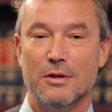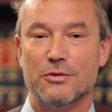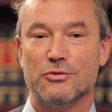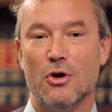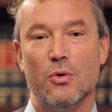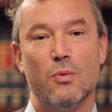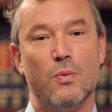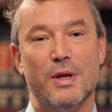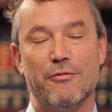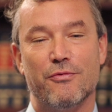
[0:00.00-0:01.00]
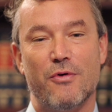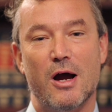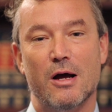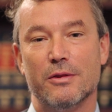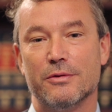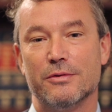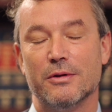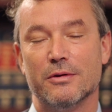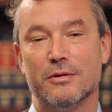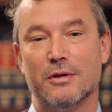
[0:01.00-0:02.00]
So when they file
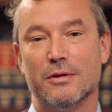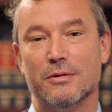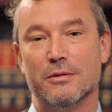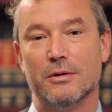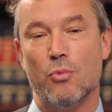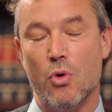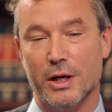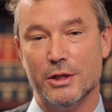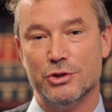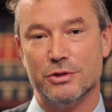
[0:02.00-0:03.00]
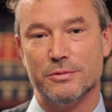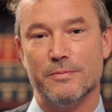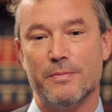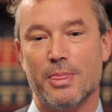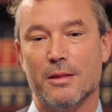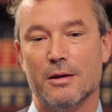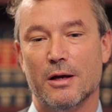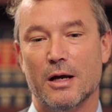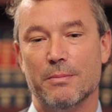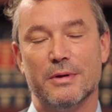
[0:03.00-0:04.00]
the mortgage,
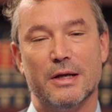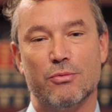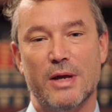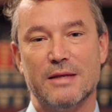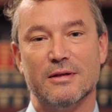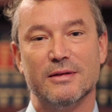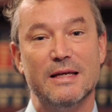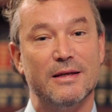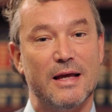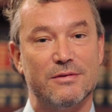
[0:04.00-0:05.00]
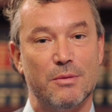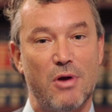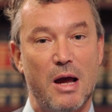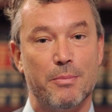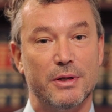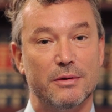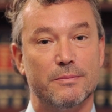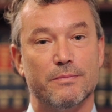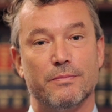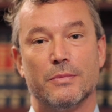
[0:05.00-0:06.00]
it creates a lien against the property.
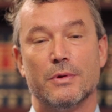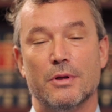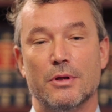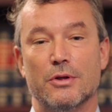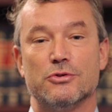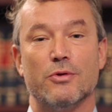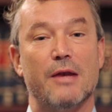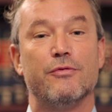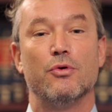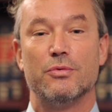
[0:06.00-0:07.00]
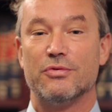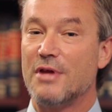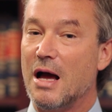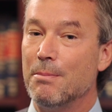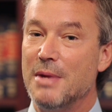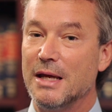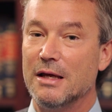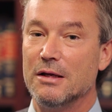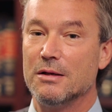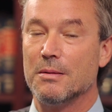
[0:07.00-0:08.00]
So that if you stop
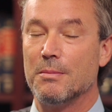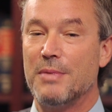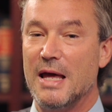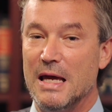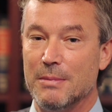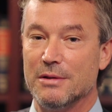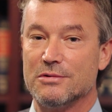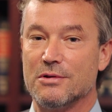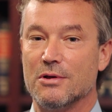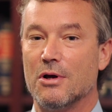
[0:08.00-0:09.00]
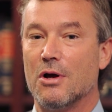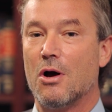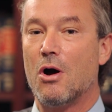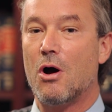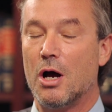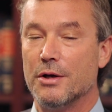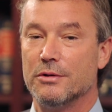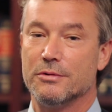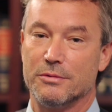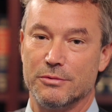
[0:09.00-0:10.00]
making payments
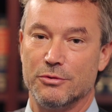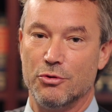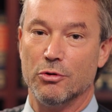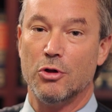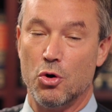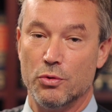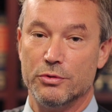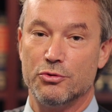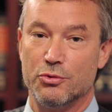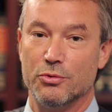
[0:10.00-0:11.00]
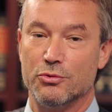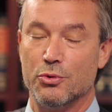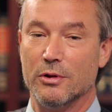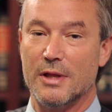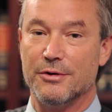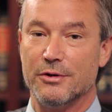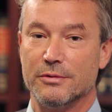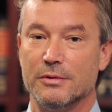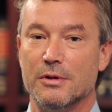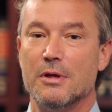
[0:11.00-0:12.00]
on your loan to the lender,
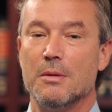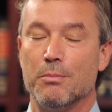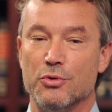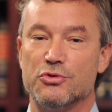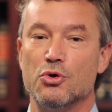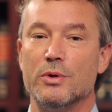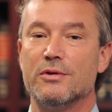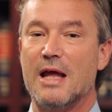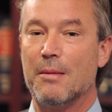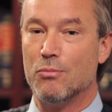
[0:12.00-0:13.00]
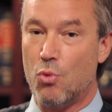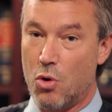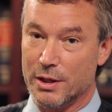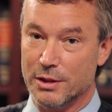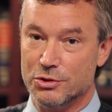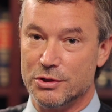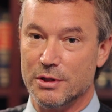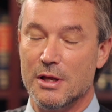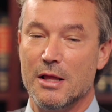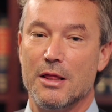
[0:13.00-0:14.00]
pursuant to that mortgage,
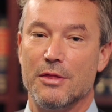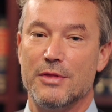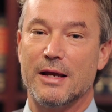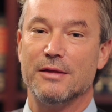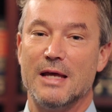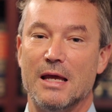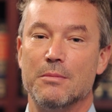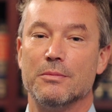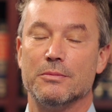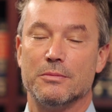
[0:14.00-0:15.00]
they can then